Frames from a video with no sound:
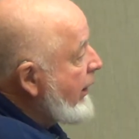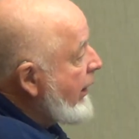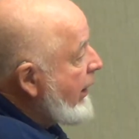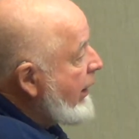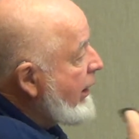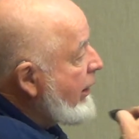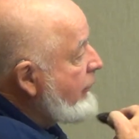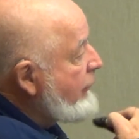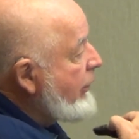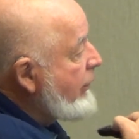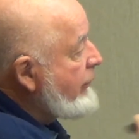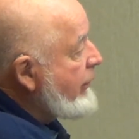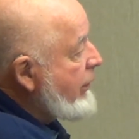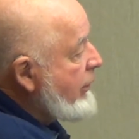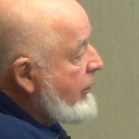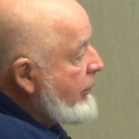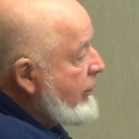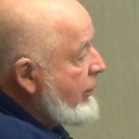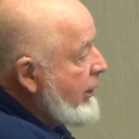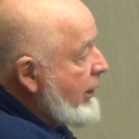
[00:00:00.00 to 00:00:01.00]
and then we would
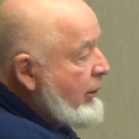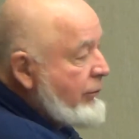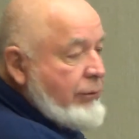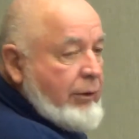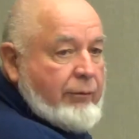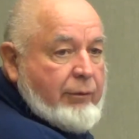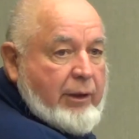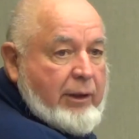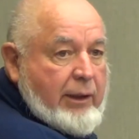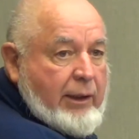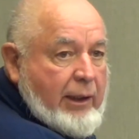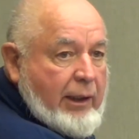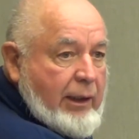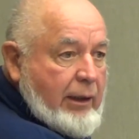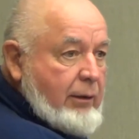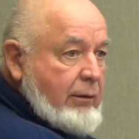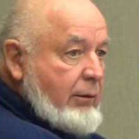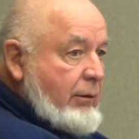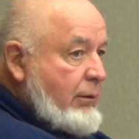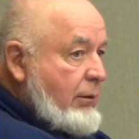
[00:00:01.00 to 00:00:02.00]

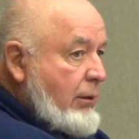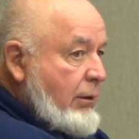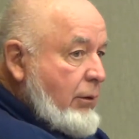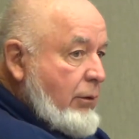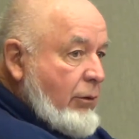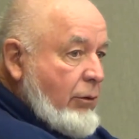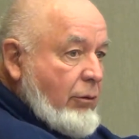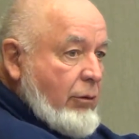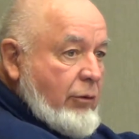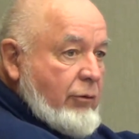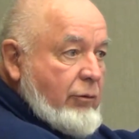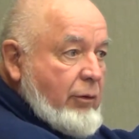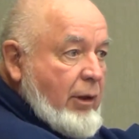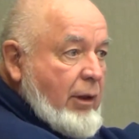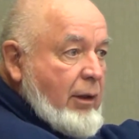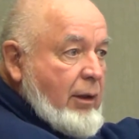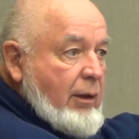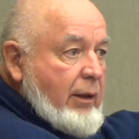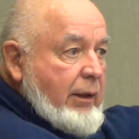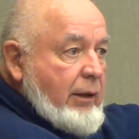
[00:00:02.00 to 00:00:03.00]
cut
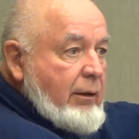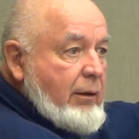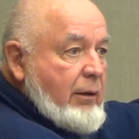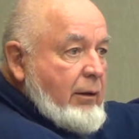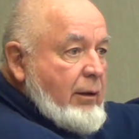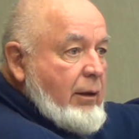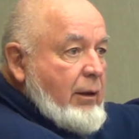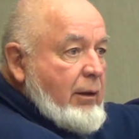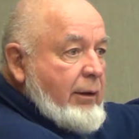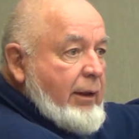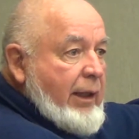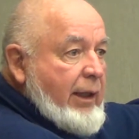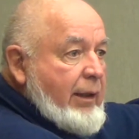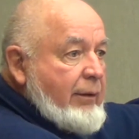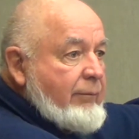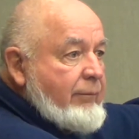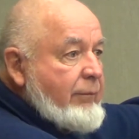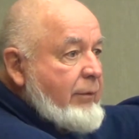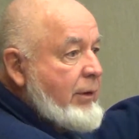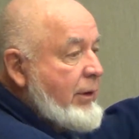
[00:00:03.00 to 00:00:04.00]
horizontally along that.